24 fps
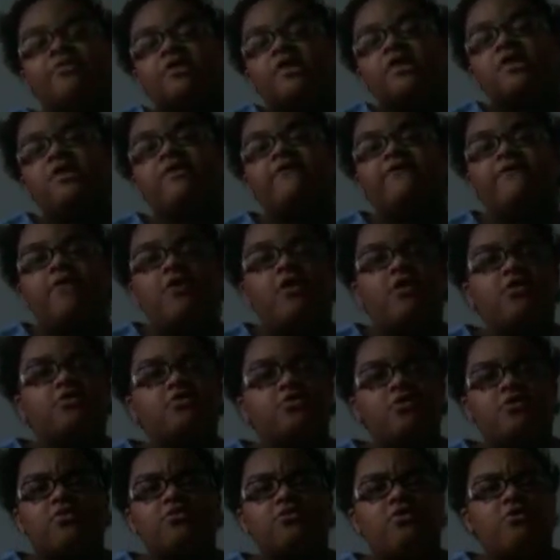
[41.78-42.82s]
if y'all
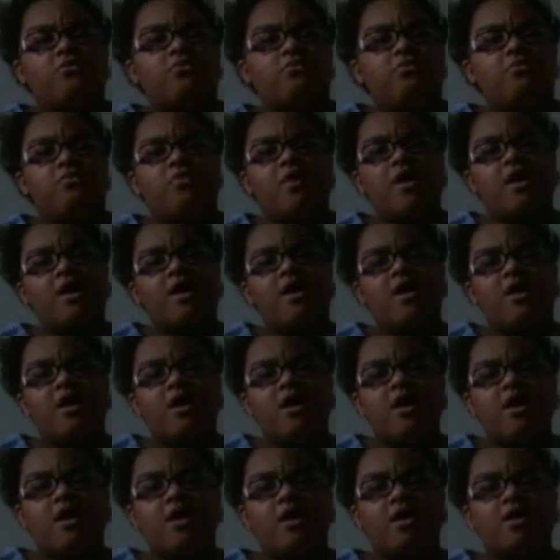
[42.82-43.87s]
don't know what
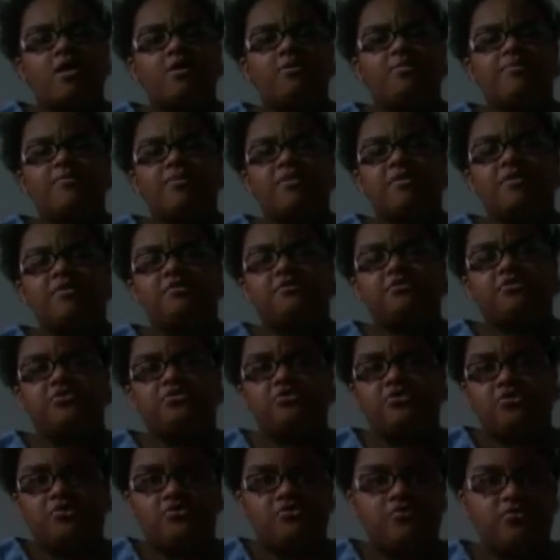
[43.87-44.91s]
I've been
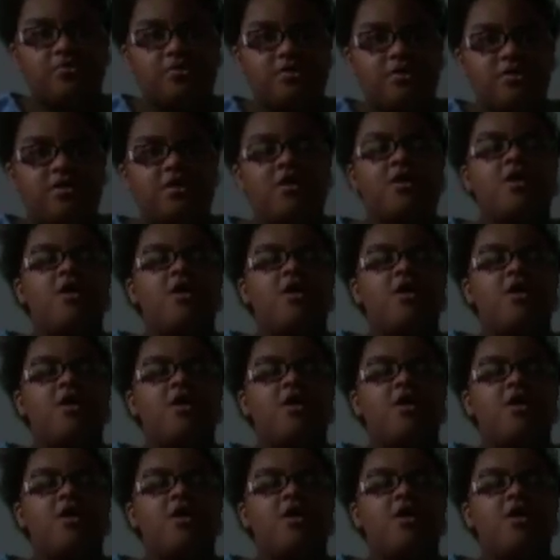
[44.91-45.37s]
doing